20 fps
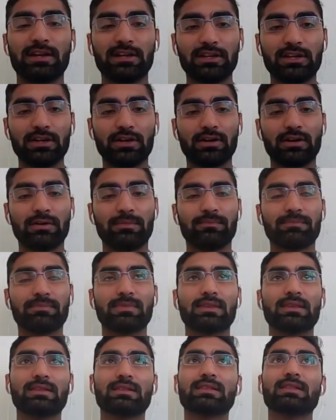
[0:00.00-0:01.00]
your
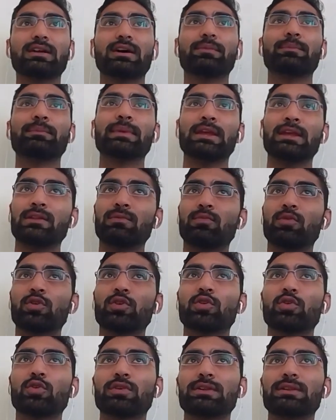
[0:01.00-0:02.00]
the main
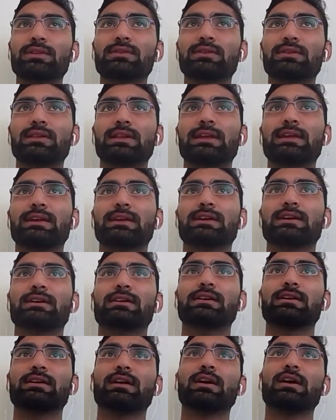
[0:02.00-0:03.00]
motto is like
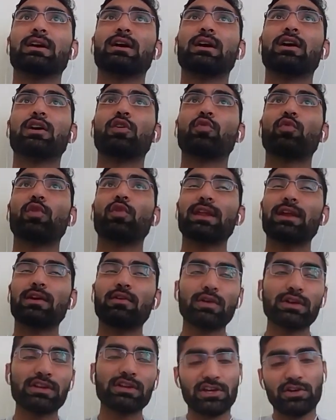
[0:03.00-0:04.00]

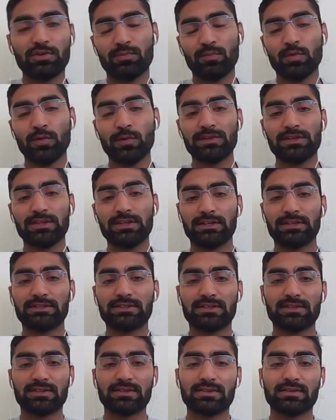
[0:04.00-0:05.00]
wherever your moon
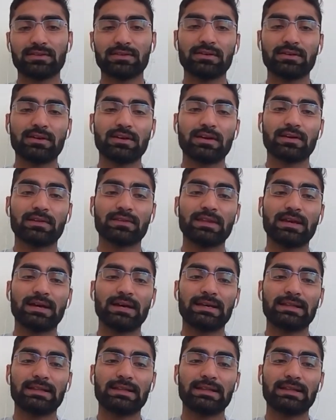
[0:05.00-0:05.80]
sits, then